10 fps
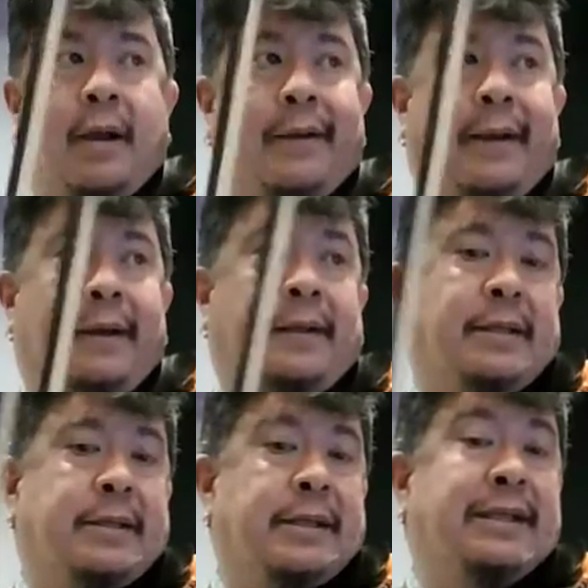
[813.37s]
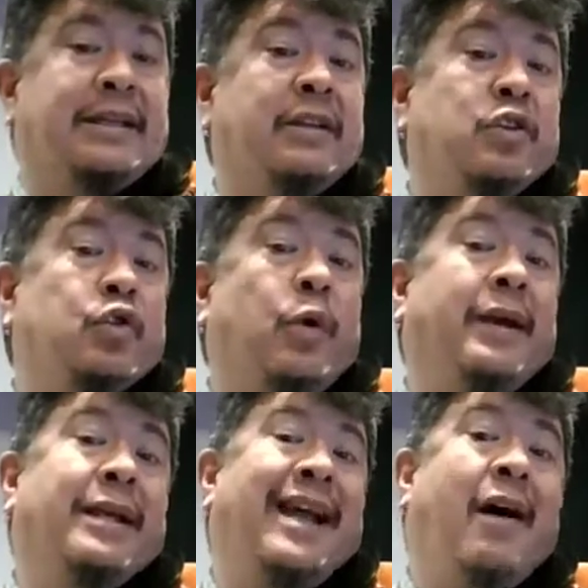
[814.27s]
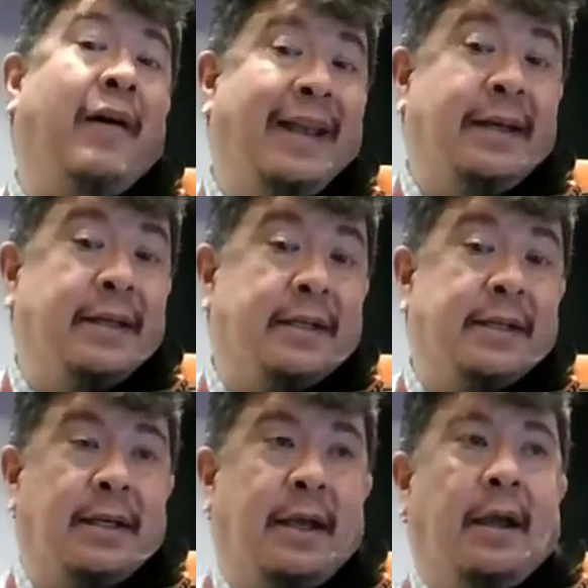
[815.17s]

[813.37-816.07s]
All right, because I didn't try to hide it.